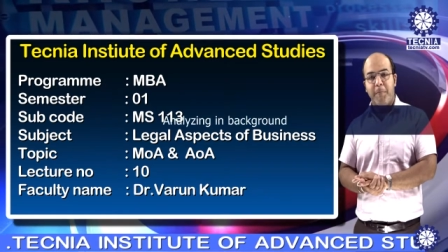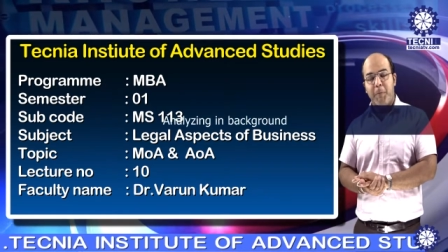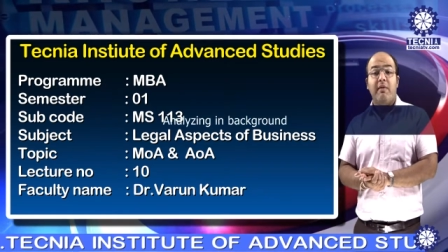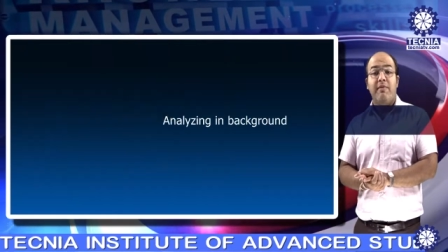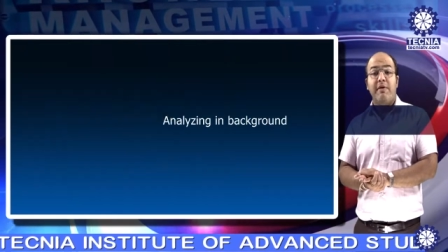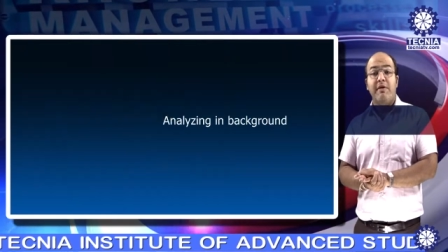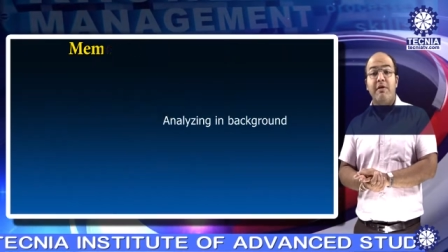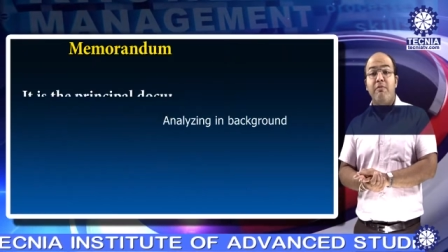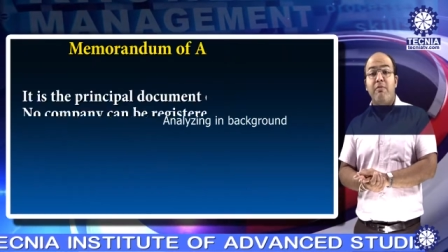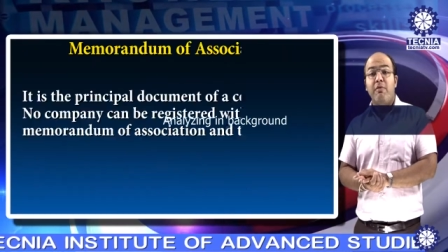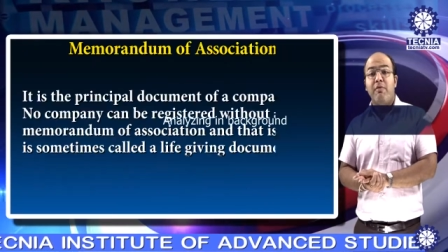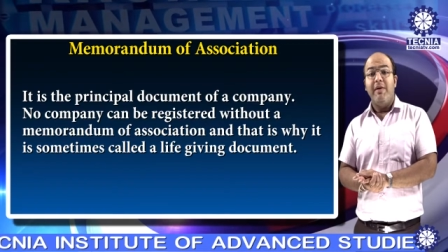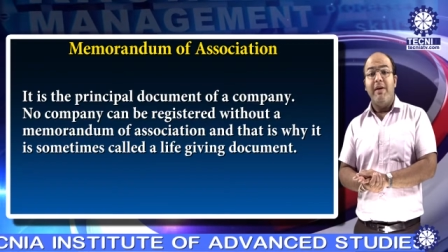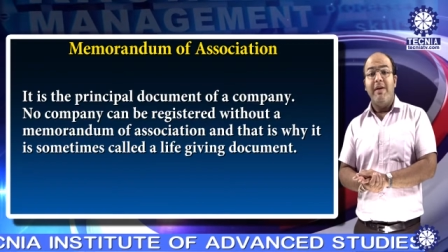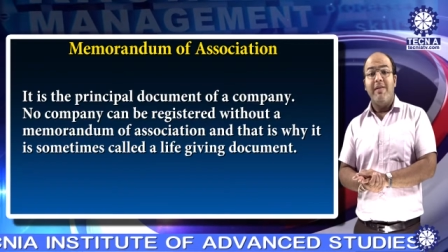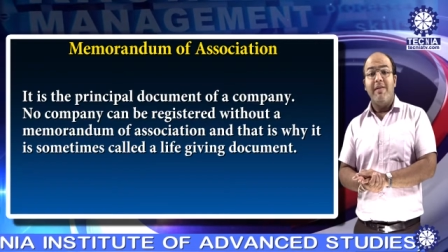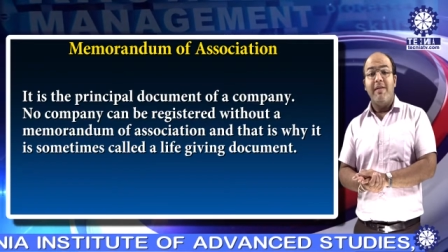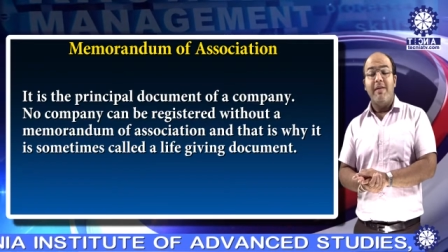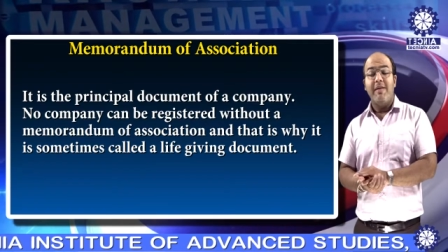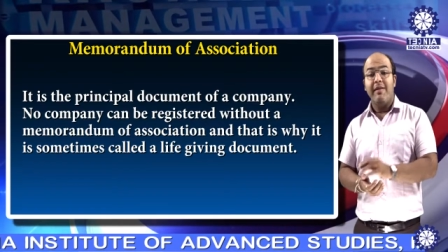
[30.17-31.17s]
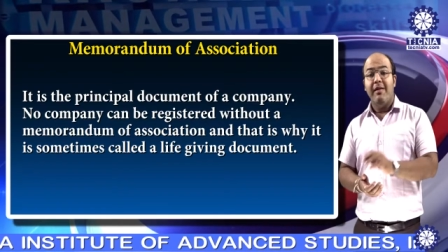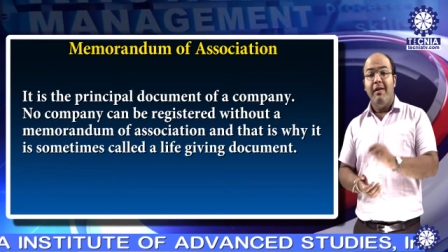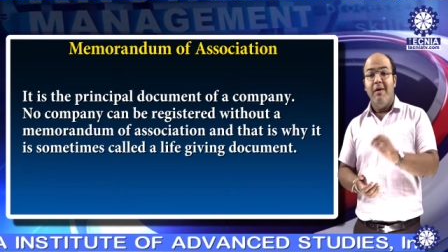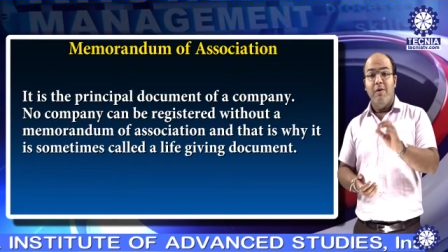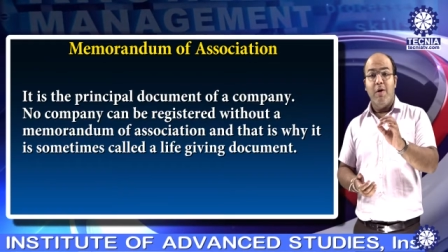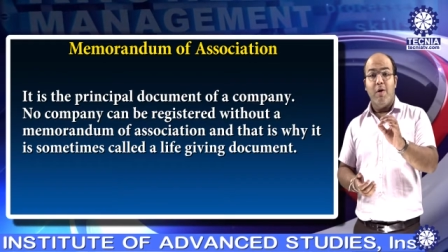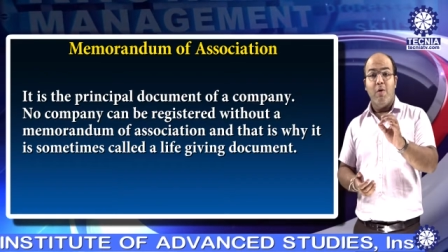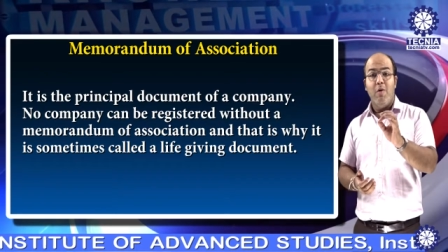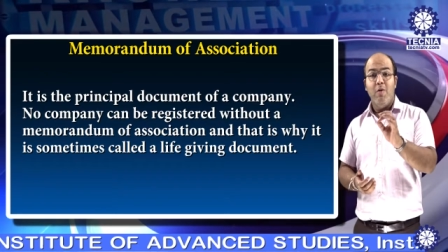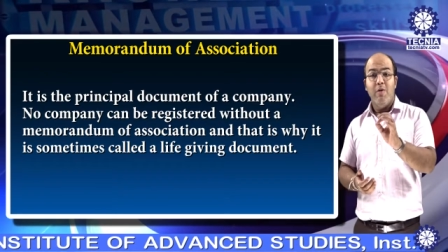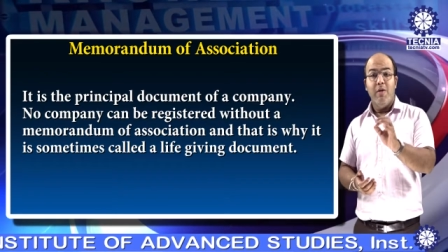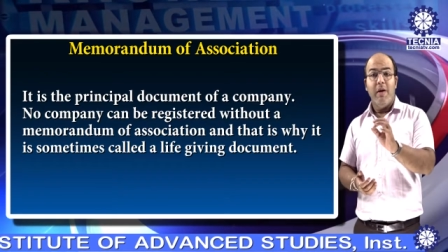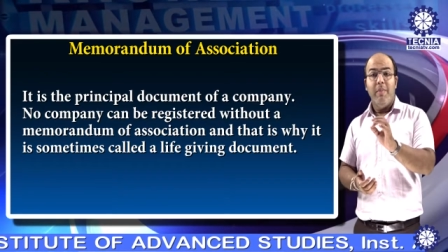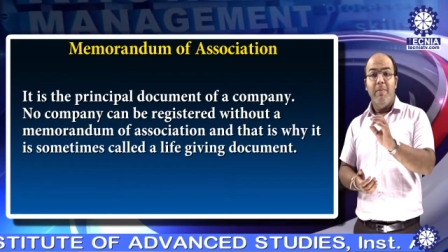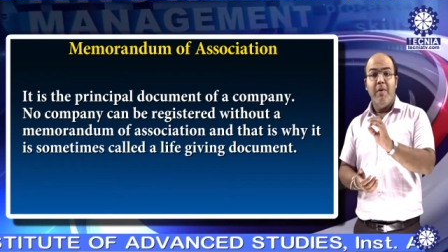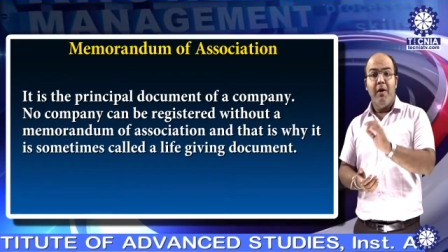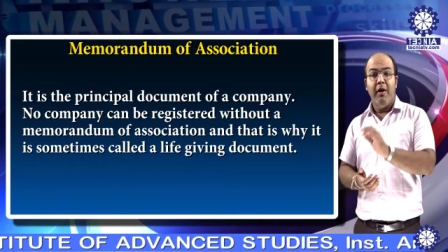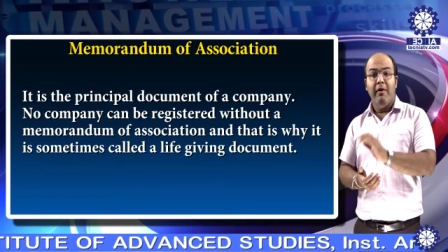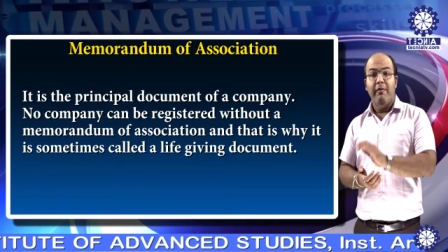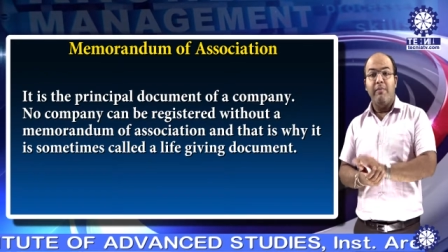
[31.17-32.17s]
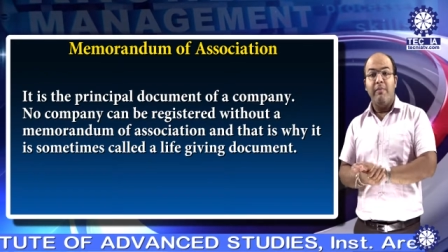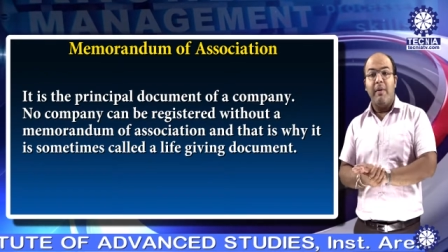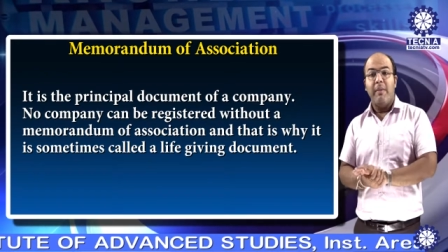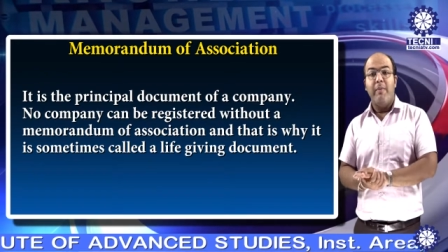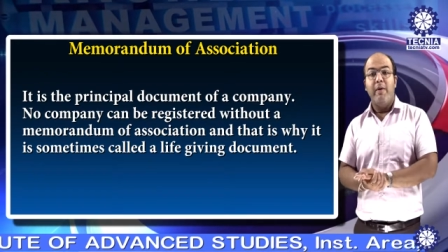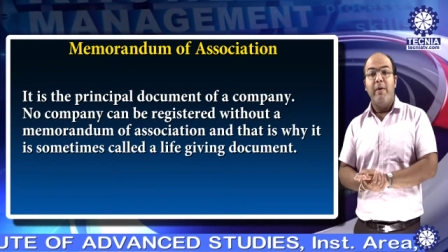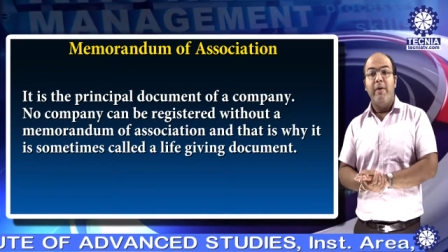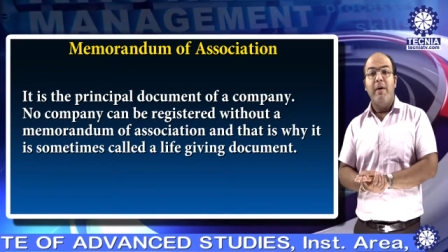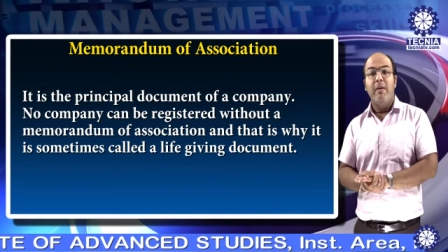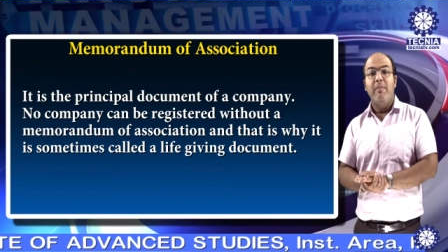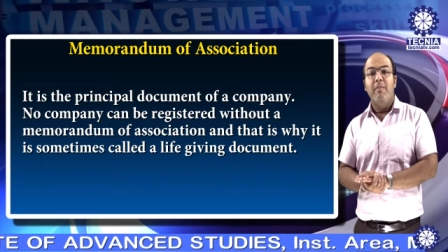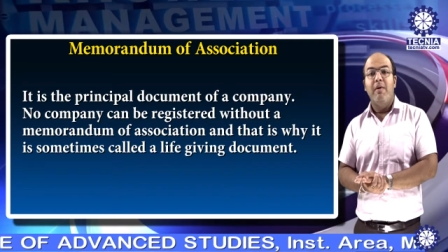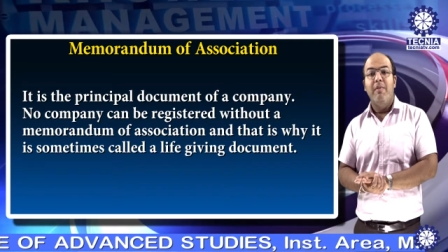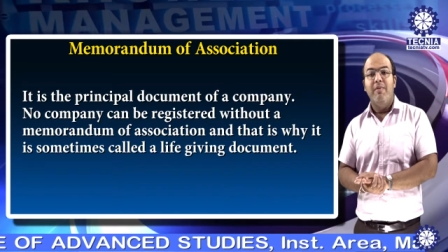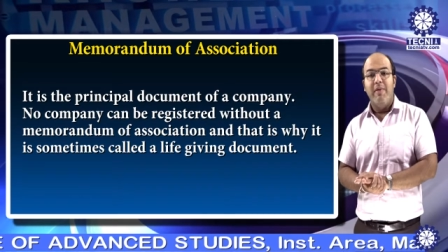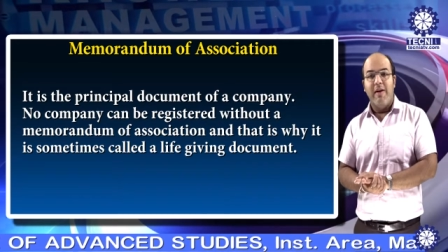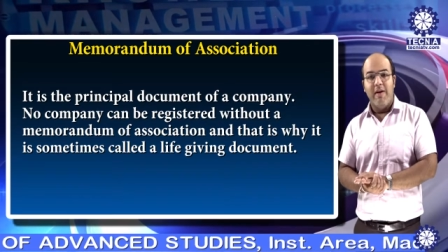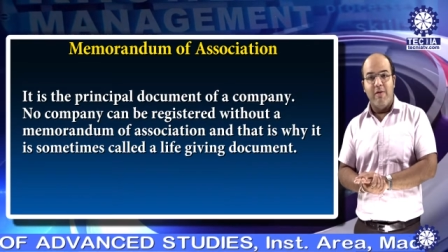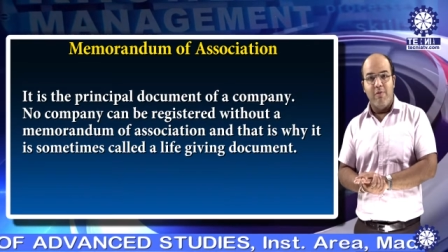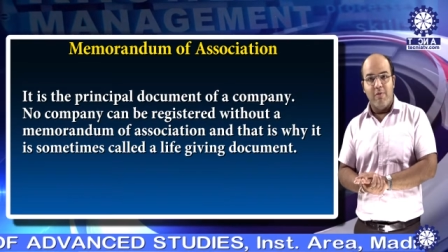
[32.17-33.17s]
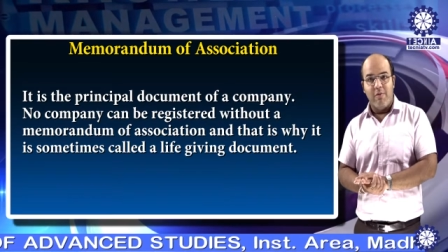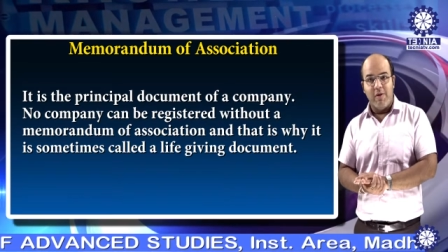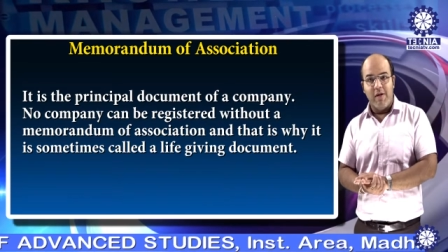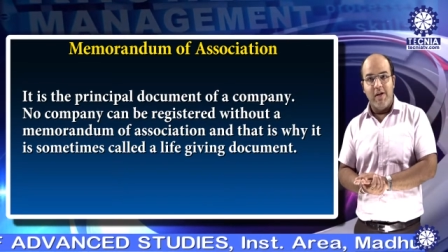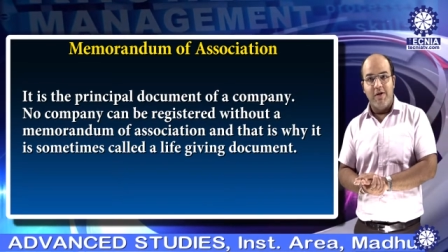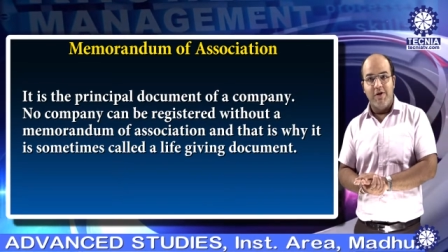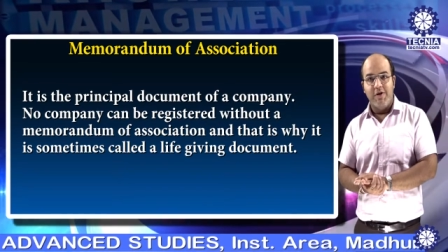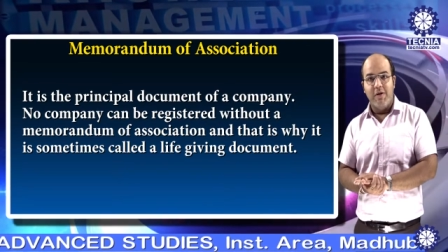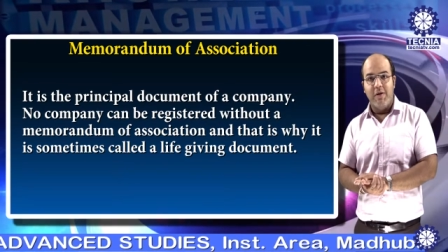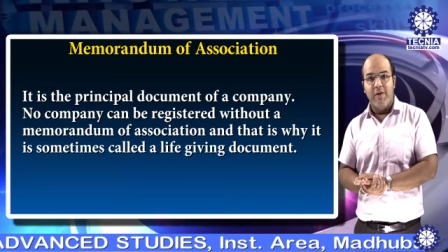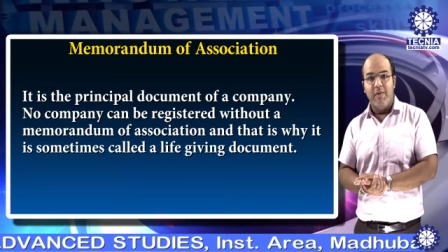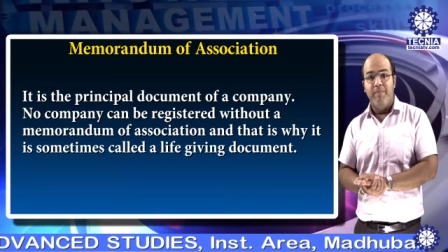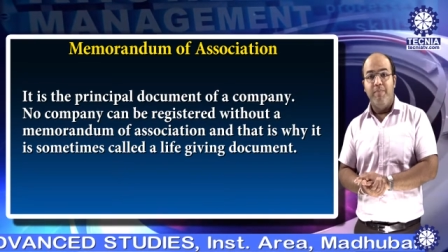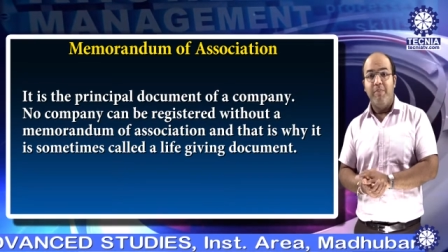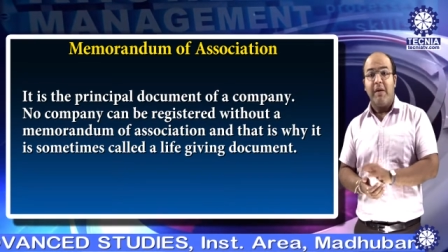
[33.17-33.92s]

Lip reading: Firstly, we will discuss the concept of Memorandum of Association.